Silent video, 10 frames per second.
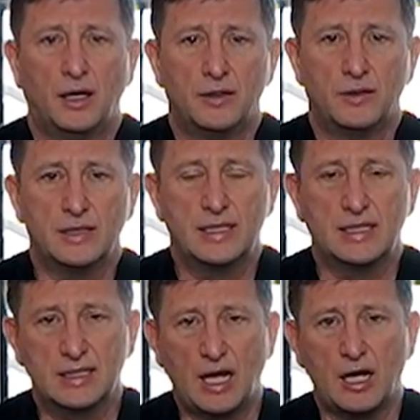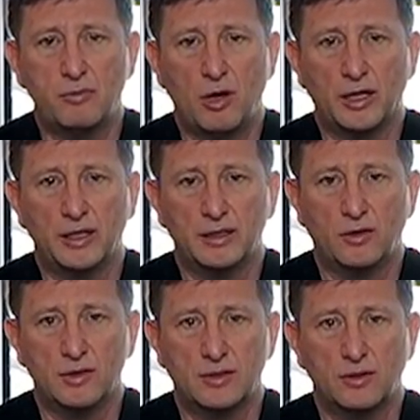You can see the stock market
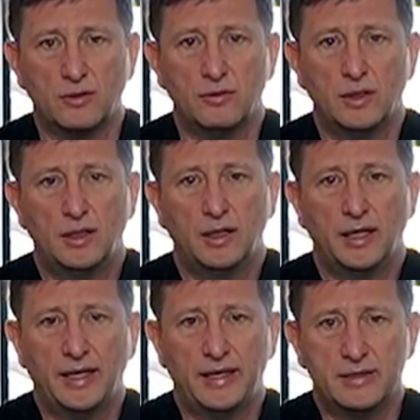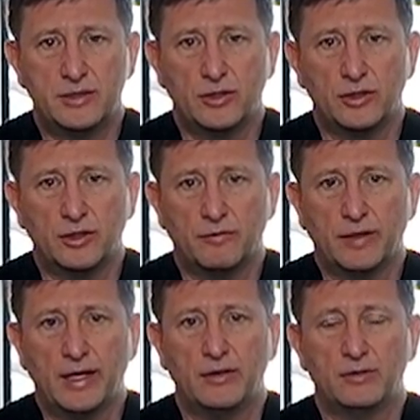also is turning
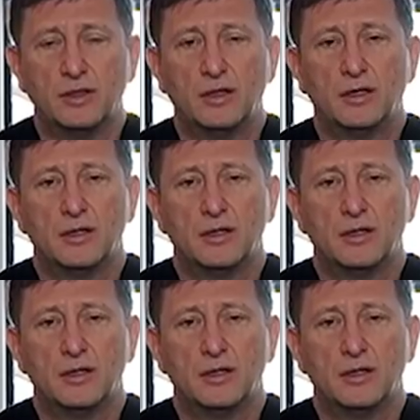around.